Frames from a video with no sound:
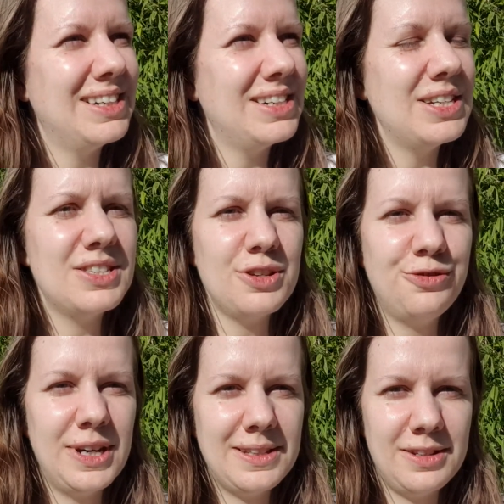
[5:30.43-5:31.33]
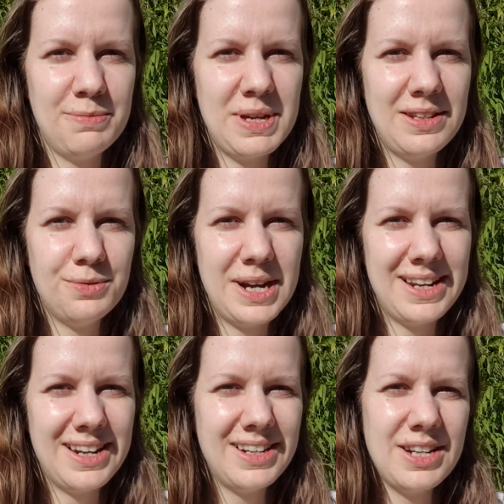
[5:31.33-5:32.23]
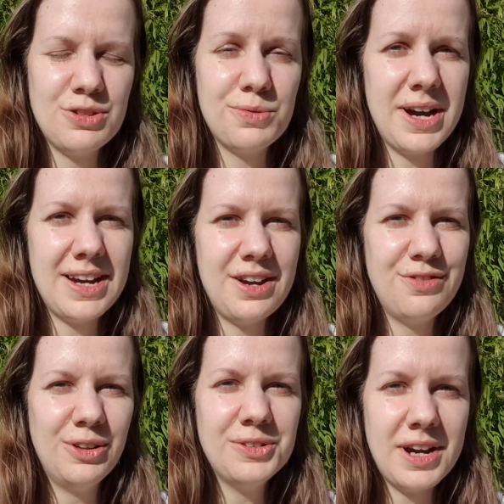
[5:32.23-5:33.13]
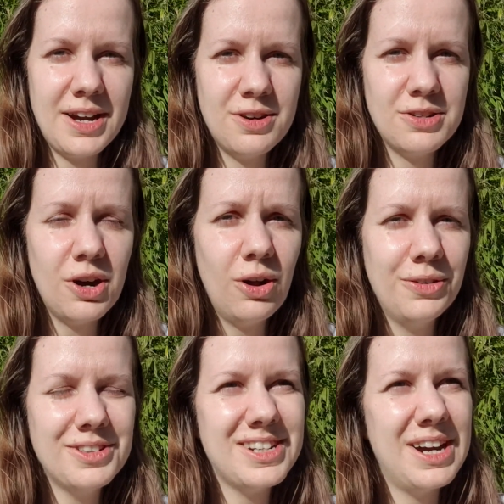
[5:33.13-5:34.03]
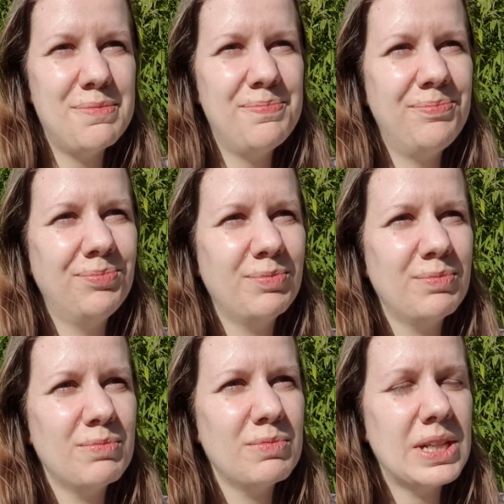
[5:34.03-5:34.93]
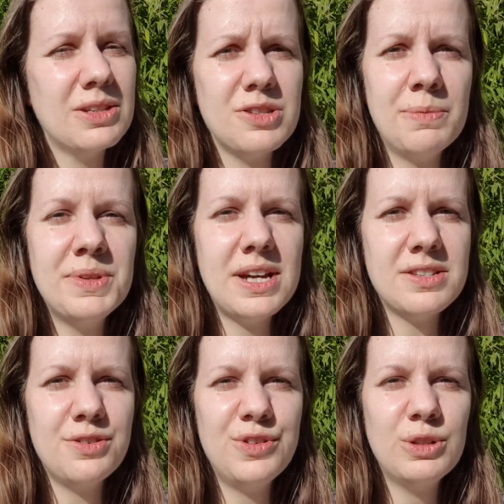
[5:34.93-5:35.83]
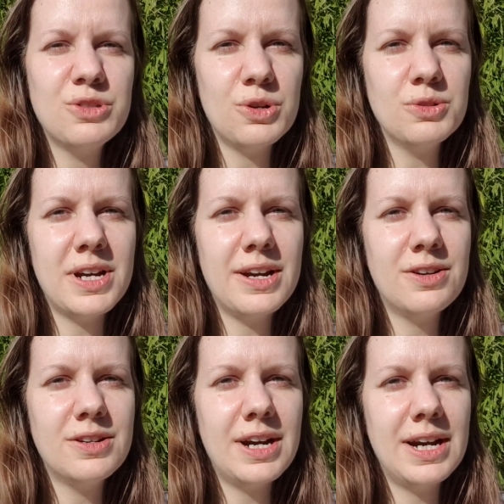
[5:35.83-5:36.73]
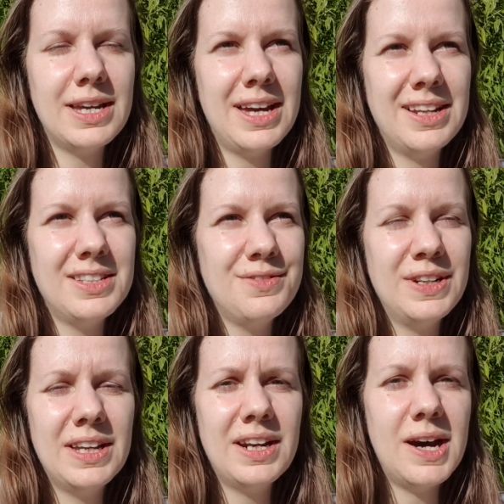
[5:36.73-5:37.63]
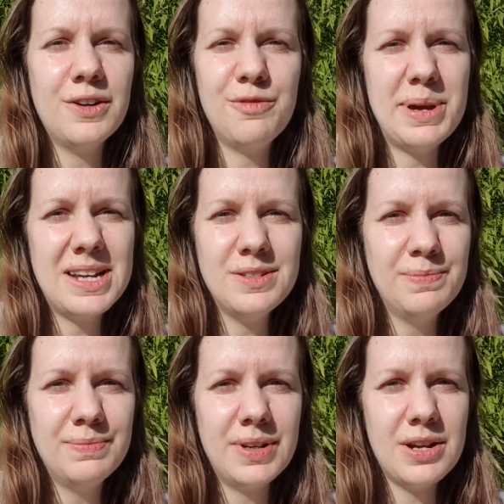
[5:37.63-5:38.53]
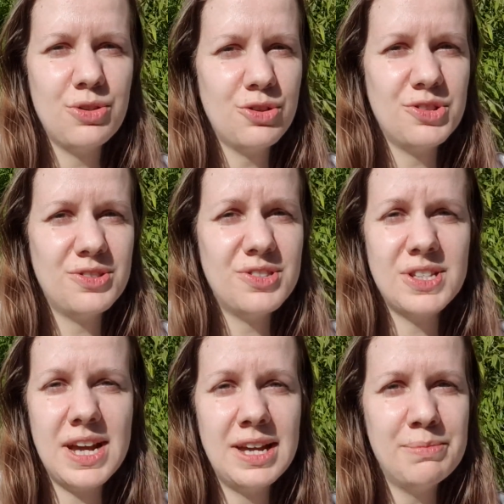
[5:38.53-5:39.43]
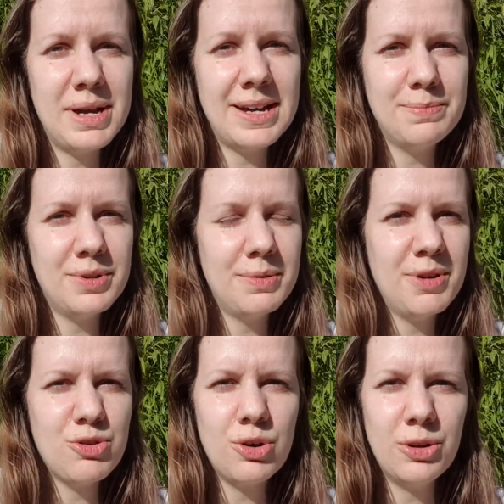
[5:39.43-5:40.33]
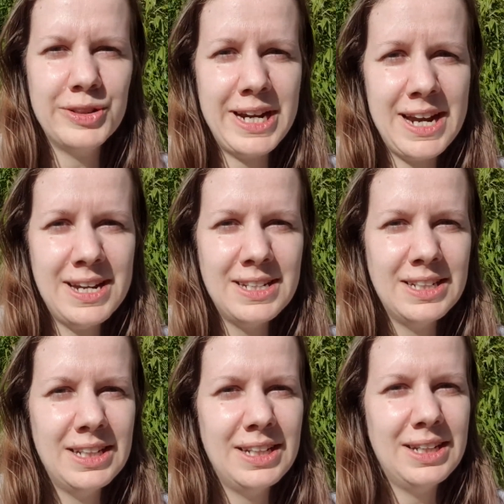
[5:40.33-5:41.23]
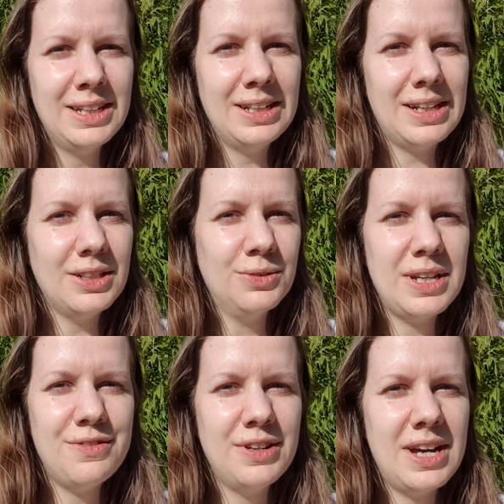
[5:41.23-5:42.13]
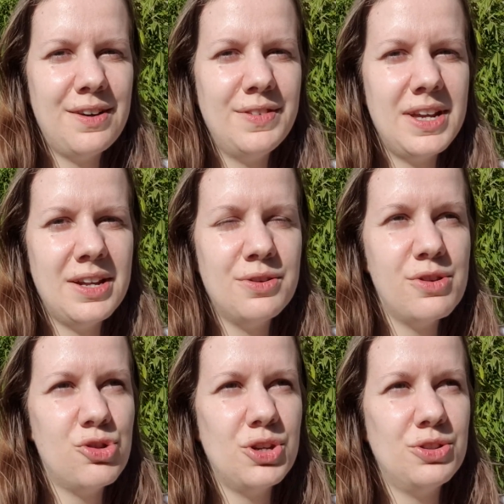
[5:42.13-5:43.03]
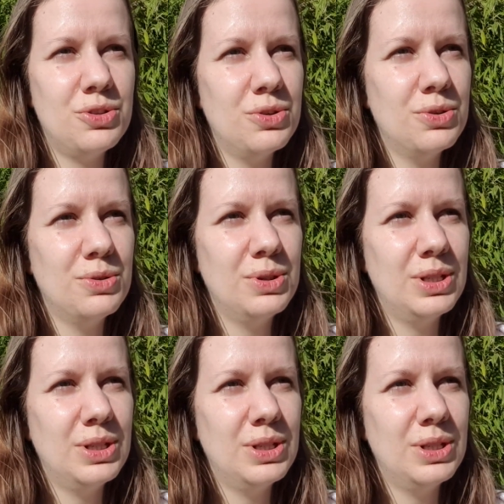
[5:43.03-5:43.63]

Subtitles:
it's affecting me the way that it is, why I feel tired all the time. Some days I feel so tired I can't even get out of bed. I just stay in bed pretty much all day. I don't even have the energy to